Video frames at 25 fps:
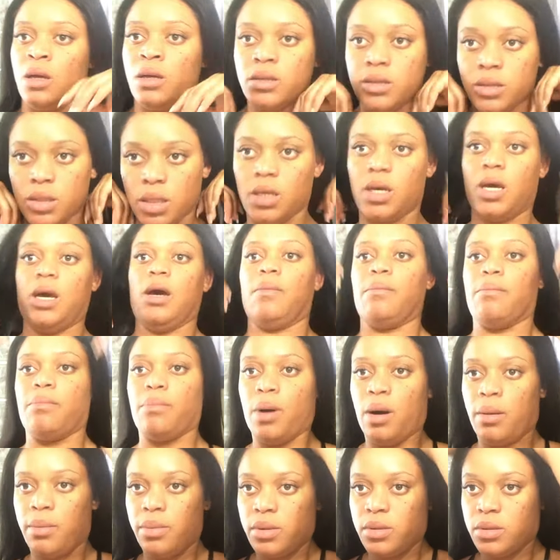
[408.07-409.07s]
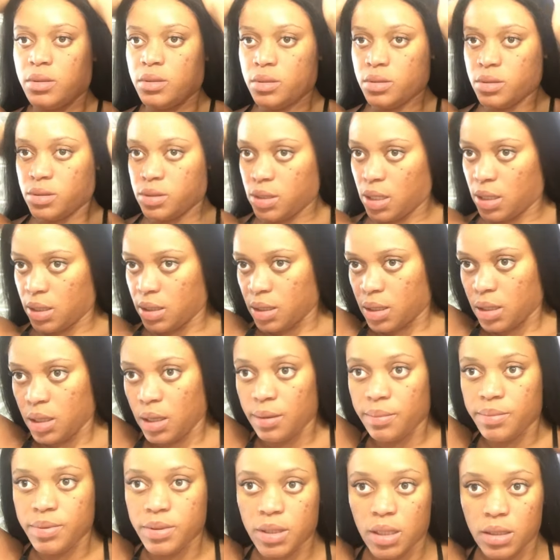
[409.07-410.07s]
to get bubbles and
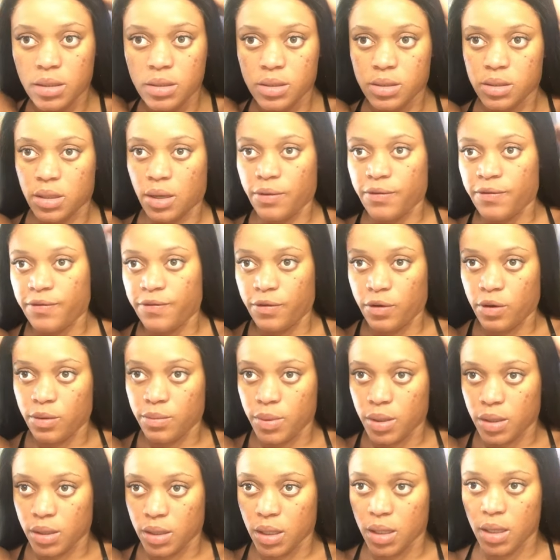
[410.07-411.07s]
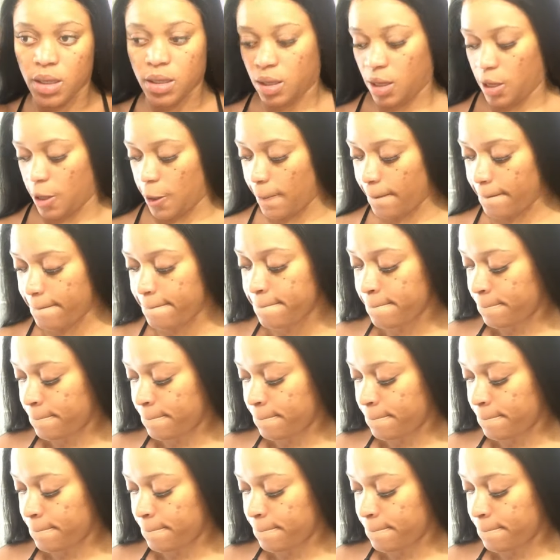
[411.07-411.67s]
clips and stuff for Milani